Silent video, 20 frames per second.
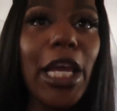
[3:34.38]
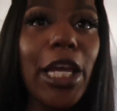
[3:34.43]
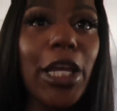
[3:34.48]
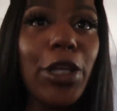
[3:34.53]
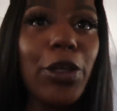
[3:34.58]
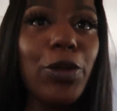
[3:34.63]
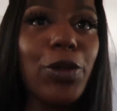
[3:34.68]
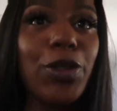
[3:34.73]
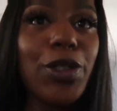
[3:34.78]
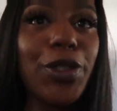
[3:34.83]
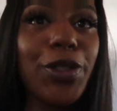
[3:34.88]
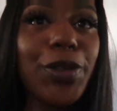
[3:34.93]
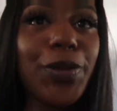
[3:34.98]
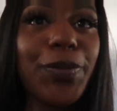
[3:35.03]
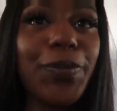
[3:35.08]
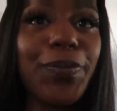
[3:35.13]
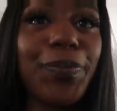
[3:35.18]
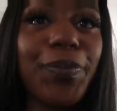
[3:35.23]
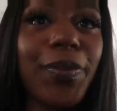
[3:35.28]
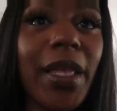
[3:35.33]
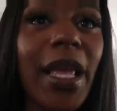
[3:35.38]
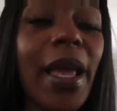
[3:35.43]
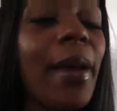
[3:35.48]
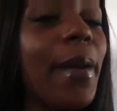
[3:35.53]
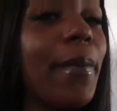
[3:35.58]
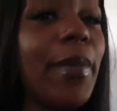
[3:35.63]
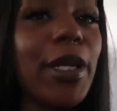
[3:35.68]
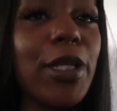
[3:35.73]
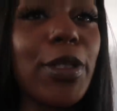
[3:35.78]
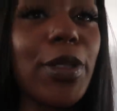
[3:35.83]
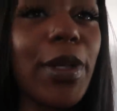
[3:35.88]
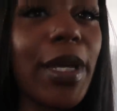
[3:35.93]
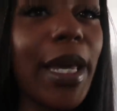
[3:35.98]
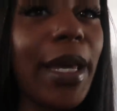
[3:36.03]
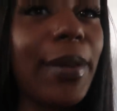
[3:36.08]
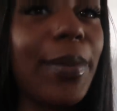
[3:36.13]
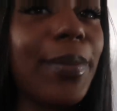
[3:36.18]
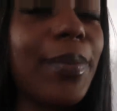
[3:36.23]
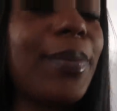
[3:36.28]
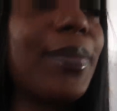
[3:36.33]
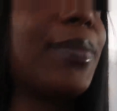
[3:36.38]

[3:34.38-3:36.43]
it used to, but it's okay.